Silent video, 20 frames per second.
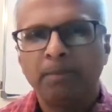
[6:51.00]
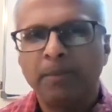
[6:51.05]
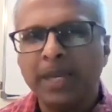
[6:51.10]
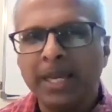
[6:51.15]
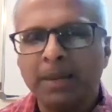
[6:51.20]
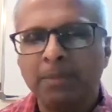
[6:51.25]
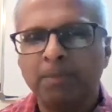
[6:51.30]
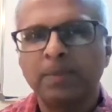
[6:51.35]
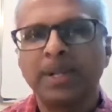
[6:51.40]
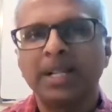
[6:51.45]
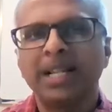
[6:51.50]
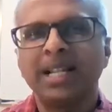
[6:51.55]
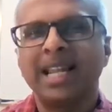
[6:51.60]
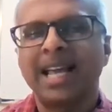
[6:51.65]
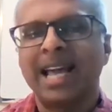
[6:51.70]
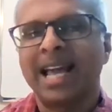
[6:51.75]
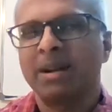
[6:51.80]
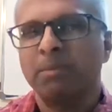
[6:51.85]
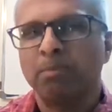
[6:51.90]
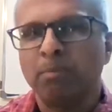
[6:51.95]
People
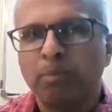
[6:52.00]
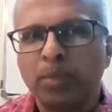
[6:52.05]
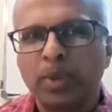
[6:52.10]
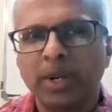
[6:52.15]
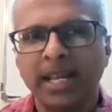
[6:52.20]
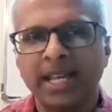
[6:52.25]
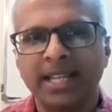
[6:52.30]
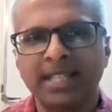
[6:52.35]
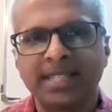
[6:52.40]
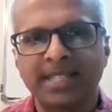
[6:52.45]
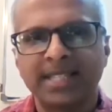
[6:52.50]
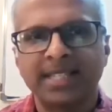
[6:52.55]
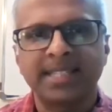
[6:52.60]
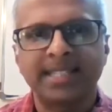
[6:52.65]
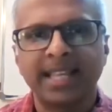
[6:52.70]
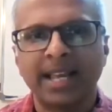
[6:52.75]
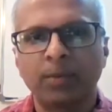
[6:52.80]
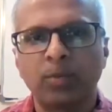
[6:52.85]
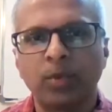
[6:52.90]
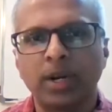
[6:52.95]
and
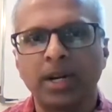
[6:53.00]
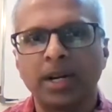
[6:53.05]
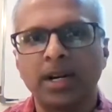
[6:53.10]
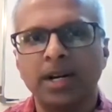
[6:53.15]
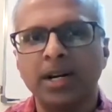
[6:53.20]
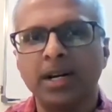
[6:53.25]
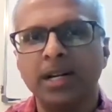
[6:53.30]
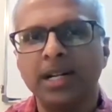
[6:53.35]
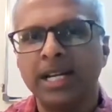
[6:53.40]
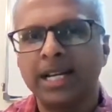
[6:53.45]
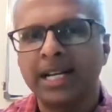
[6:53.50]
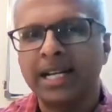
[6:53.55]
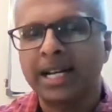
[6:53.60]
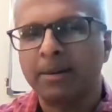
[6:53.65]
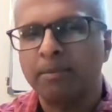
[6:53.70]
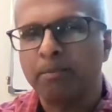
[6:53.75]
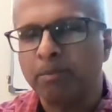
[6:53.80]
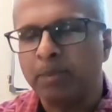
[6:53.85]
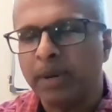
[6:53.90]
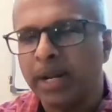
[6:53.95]
places that were earlier
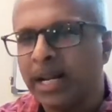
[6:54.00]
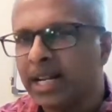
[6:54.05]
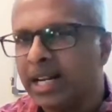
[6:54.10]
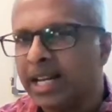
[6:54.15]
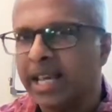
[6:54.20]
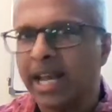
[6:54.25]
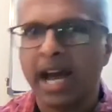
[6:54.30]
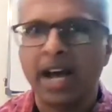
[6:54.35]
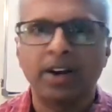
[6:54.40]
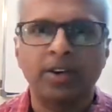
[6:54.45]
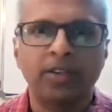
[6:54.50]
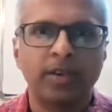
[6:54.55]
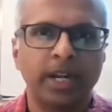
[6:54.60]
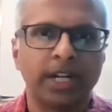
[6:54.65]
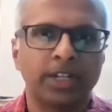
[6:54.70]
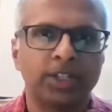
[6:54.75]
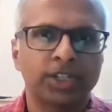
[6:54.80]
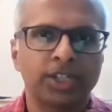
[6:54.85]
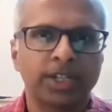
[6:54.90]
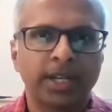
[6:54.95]
completely
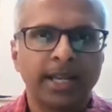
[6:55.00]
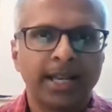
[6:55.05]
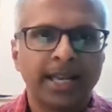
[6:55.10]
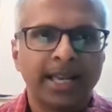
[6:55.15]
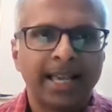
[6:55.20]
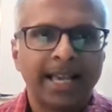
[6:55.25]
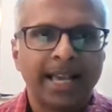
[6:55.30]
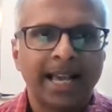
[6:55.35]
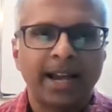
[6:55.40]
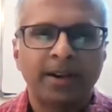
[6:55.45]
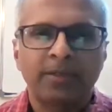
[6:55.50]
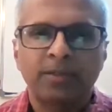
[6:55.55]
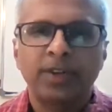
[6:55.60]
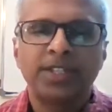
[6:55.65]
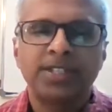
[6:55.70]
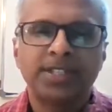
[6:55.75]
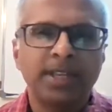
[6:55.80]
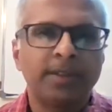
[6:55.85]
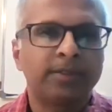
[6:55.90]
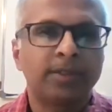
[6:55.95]
unreached have
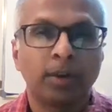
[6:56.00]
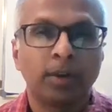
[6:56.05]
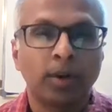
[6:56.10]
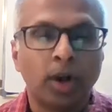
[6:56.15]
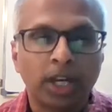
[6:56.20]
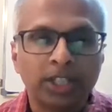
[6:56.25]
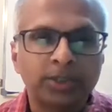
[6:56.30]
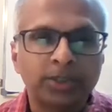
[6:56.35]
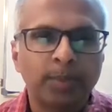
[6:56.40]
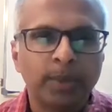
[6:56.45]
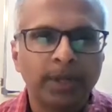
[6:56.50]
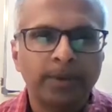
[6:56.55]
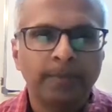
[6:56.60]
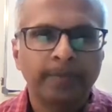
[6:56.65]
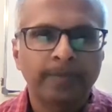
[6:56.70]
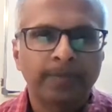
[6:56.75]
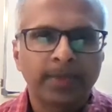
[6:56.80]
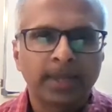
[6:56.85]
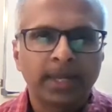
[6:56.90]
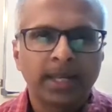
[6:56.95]
received the
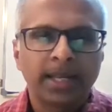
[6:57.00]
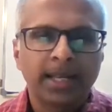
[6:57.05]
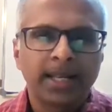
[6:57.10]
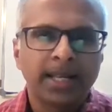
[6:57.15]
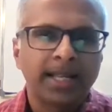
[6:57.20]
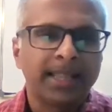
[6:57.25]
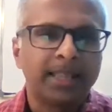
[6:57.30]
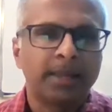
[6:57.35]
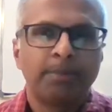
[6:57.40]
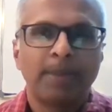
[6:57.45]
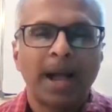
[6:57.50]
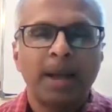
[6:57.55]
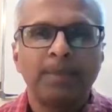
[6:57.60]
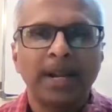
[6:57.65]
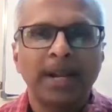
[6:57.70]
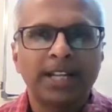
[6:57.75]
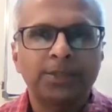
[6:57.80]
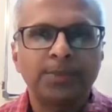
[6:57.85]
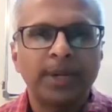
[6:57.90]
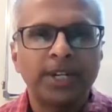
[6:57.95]
gospel. The
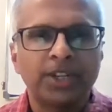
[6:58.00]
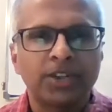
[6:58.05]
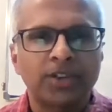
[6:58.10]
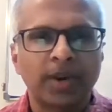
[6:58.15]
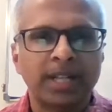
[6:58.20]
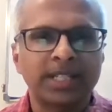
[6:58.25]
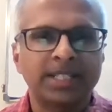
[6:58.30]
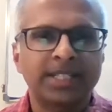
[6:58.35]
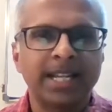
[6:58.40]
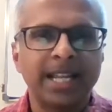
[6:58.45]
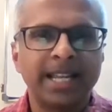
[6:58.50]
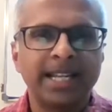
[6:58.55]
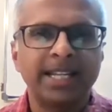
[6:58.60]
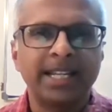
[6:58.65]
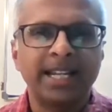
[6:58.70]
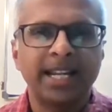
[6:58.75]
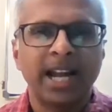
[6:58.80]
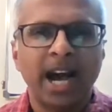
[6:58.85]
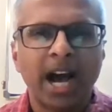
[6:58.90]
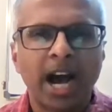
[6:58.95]
Bible has been
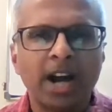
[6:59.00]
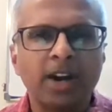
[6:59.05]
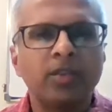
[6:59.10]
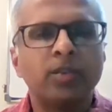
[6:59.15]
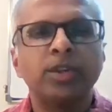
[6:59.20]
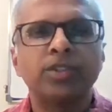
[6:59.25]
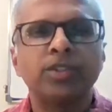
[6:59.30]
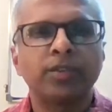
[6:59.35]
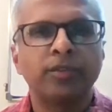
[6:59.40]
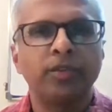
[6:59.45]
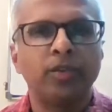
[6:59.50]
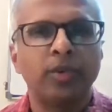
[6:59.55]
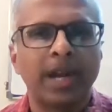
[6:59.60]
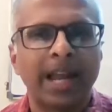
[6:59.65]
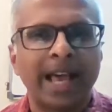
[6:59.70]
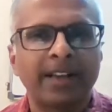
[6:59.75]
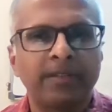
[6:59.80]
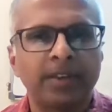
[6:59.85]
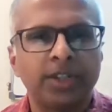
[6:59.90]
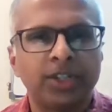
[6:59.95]
translated in hundreds of new
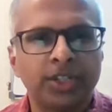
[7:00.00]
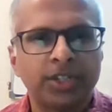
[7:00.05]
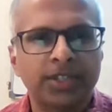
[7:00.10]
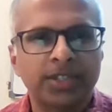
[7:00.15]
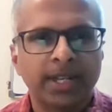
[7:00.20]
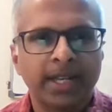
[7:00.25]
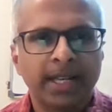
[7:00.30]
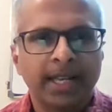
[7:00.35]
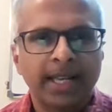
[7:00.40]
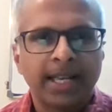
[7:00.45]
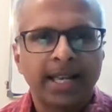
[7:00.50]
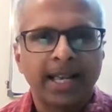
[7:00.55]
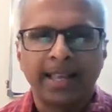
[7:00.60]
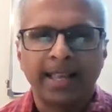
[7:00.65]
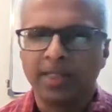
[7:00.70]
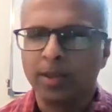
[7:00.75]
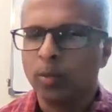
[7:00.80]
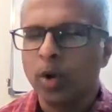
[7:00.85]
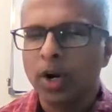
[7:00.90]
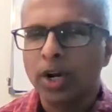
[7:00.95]
languages,
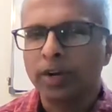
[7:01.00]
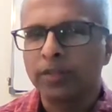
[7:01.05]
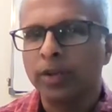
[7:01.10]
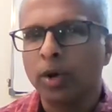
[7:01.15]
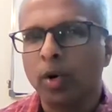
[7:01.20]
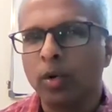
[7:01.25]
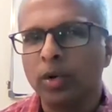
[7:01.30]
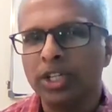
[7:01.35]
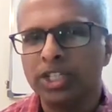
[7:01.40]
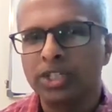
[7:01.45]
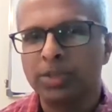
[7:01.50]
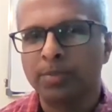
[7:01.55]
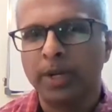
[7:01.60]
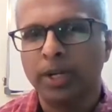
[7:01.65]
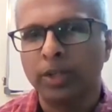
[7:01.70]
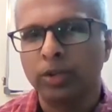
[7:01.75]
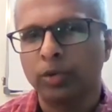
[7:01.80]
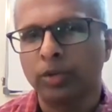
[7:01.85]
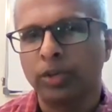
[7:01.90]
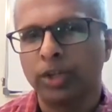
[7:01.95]
and the work of the Holy
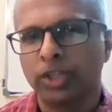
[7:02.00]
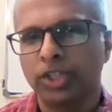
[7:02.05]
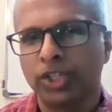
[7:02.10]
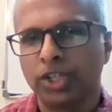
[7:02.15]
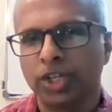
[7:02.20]
Spirit through the